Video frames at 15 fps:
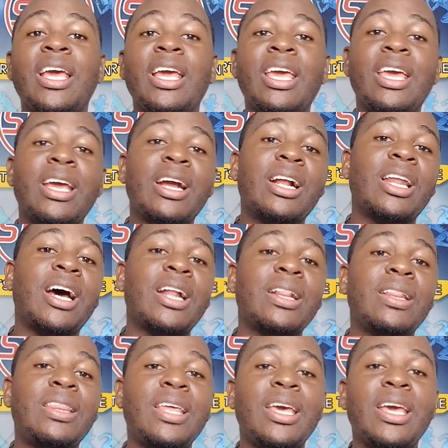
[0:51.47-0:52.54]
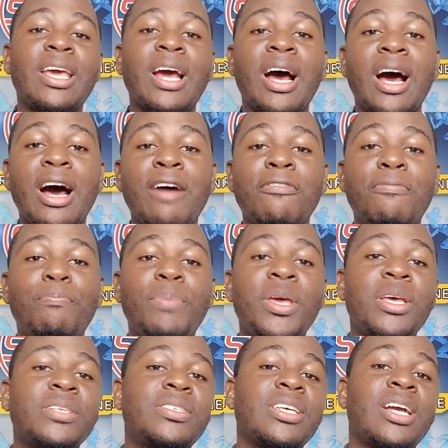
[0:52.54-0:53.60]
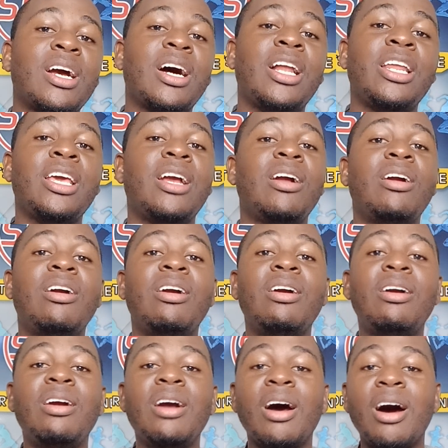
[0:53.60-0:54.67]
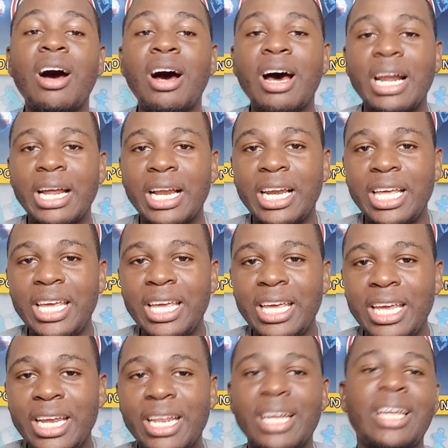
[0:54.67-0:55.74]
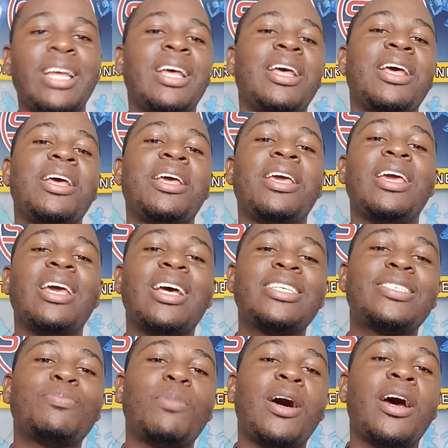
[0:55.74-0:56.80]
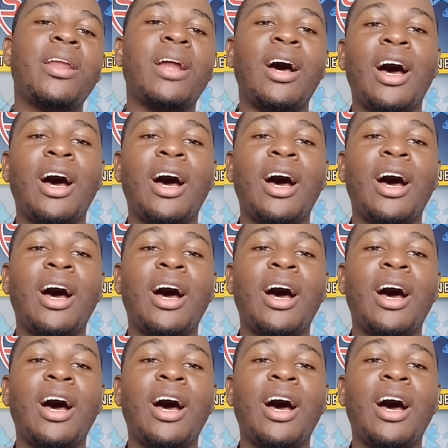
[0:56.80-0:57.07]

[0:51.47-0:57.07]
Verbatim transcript: England, they have basically gone a lead Yes, man.